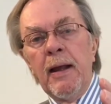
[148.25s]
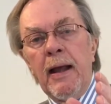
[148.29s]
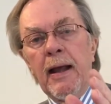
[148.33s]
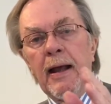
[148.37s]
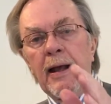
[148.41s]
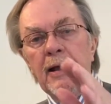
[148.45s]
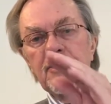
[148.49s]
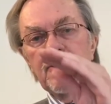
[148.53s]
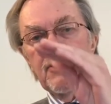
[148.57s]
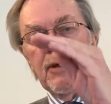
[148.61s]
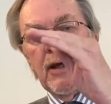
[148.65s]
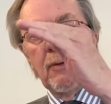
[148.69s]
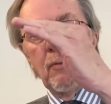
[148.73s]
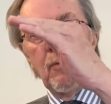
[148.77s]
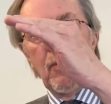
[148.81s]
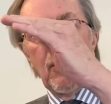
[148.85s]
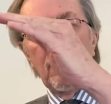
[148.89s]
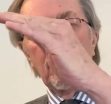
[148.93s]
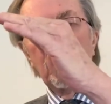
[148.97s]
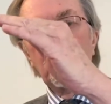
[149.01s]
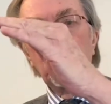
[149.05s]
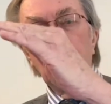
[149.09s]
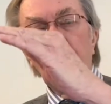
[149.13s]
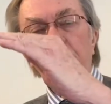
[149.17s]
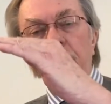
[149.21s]
As they
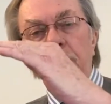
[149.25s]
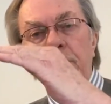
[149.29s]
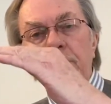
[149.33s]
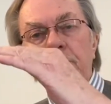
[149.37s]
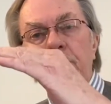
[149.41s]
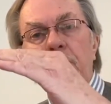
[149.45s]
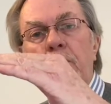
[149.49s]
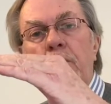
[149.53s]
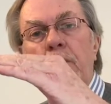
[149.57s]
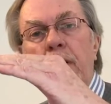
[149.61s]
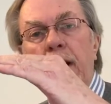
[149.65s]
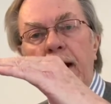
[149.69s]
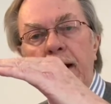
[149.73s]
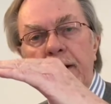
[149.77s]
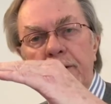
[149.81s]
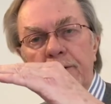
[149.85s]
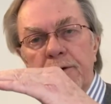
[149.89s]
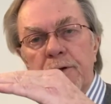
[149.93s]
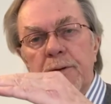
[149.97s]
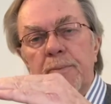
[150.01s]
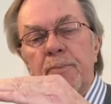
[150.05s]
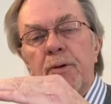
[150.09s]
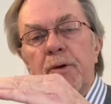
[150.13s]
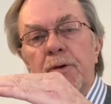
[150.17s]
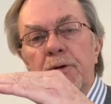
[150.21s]
want more and more
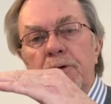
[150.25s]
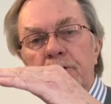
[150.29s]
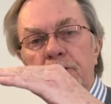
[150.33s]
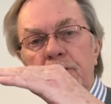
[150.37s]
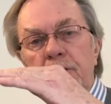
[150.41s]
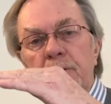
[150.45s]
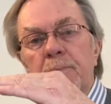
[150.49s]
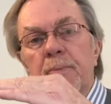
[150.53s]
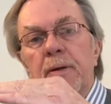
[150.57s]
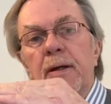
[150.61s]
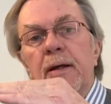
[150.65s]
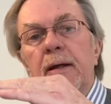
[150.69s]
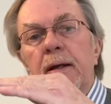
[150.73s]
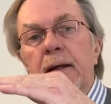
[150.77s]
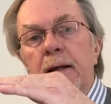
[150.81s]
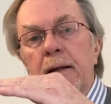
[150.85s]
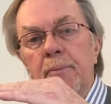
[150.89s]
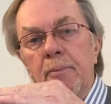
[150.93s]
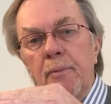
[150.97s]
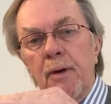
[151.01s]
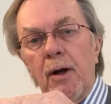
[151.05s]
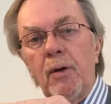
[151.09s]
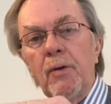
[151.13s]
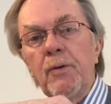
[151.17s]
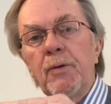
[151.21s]
attributes to be
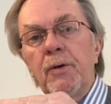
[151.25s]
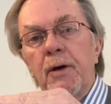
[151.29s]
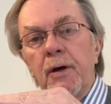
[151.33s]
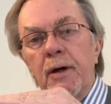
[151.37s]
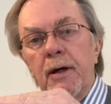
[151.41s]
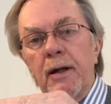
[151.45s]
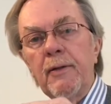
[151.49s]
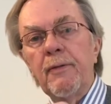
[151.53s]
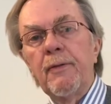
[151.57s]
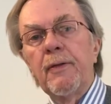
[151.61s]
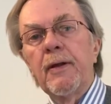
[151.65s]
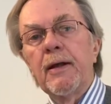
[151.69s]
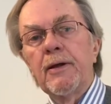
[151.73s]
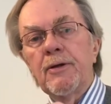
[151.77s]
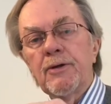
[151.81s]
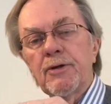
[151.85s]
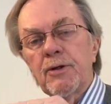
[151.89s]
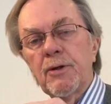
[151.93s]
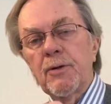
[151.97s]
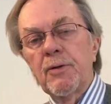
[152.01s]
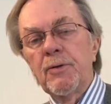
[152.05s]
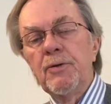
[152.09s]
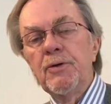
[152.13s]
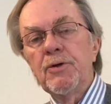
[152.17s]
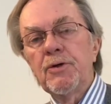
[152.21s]
included in their
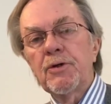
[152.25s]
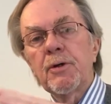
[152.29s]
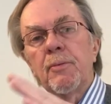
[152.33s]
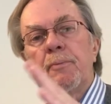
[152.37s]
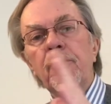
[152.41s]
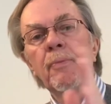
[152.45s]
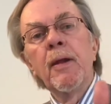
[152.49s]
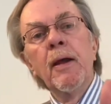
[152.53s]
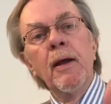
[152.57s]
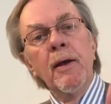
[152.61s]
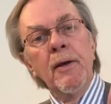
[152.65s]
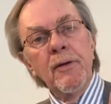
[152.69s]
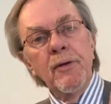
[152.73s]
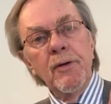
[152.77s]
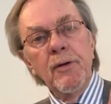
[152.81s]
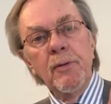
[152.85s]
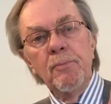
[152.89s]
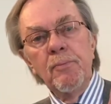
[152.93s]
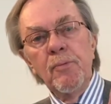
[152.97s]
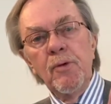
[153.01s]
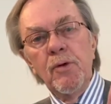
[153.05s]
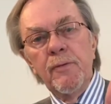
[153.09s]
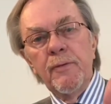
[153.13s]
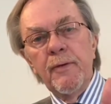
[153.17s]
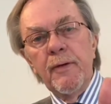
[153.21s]
solution, you're
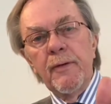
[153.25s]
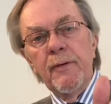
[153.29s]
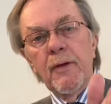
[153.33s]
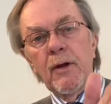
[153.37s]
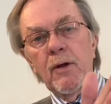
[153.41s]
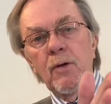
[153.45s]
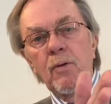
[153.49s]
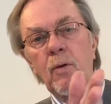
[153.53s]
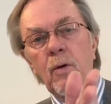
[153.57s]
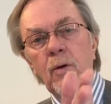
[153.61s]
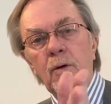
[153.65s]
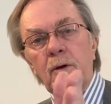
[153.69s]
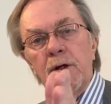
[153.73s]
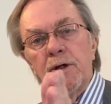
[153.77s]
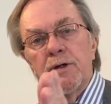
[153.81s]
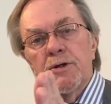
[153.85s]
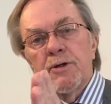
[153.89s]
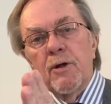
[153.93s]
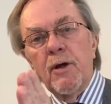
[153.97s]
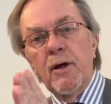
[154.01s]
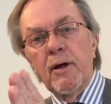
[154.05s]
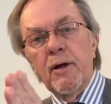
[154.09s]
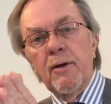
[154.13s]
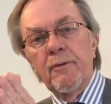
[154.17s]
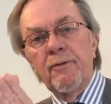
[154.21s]
moving the quality
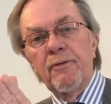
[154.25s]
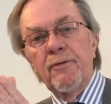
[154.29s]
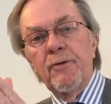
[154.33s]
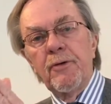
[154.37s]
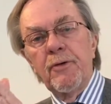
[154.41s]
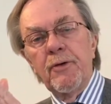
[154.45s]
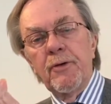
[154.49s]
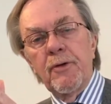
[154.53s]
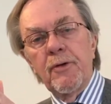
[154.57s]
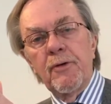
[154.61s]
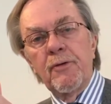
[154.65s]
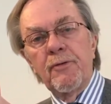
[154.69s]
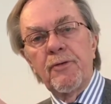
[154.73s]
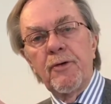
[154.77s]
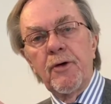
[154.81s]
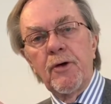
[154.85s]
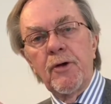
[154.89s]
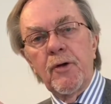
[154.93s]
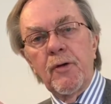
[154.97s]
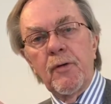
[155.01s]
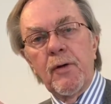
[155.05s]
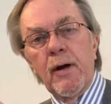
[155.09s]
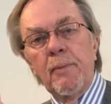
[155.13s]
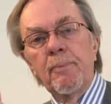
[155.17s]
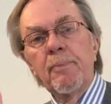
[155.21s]
slider further and
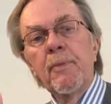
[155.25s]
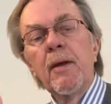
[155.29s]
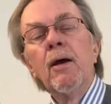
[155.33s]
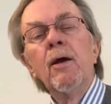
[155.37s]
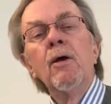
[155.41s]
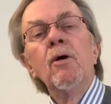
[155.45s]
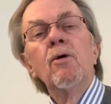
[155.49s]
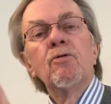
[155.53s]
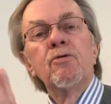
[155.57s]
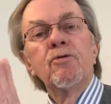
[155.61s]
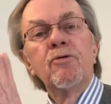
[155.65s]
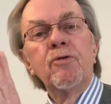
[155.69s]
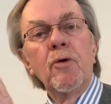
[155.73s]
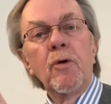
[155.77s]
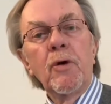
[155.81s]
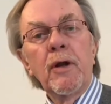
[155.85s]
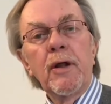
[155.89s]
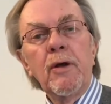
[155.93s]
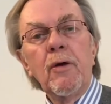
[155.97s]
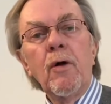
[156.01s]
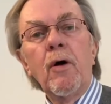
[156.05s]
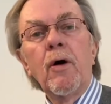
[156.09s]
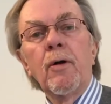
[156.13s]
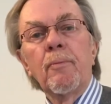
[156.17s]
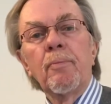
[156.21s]
further up.
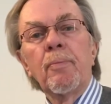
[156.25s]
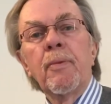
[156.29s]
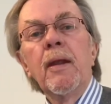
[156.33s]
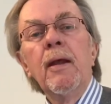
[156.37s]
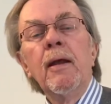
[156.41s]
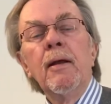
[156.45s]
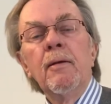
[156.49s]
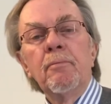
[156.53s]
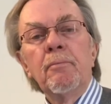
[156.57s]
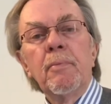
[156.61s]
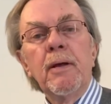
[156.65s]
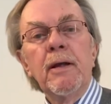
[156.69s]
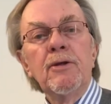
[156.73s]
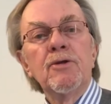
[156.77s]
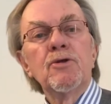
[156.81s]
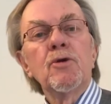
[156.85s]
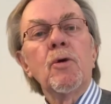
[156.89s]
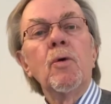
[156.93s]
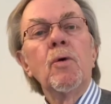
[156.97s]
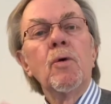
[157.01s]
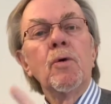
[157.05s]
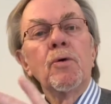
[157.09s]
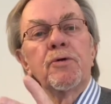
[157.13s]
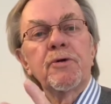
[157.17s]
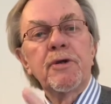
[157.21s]
Fully on means
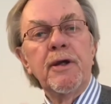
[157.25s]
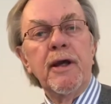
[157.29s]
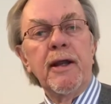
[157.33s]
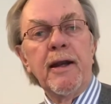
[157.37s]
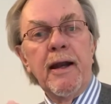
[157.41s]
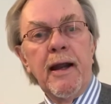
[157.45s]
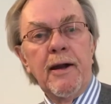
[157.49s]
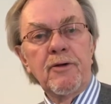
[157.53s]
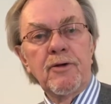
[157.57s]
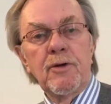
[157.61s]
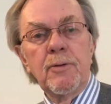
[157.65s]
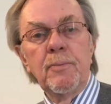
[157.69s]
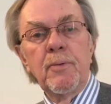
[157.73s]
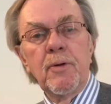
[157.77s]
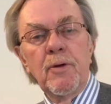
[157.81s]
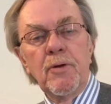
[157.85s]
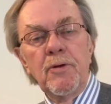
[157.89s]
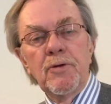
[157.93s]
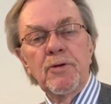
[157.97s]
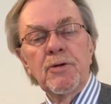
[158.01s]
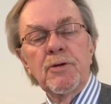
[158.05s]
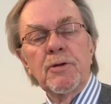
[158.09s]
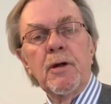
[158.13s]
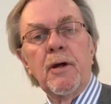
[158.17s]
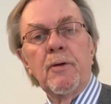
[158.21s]
all 10
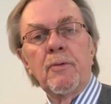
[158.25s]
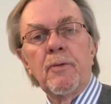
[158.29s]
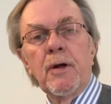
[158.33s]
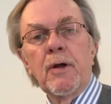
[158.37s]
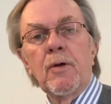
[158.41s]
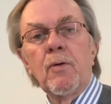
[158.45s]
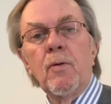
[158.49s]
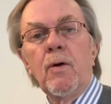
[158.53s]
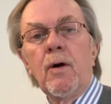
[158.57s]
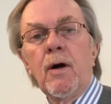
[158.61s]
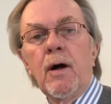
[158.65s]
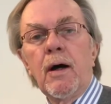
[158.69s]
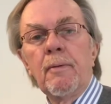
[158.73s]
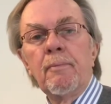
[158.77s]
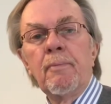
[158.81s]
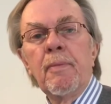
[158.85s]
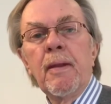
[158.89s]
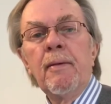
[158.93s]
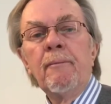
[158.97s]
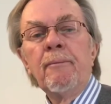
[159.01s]
attributes are required,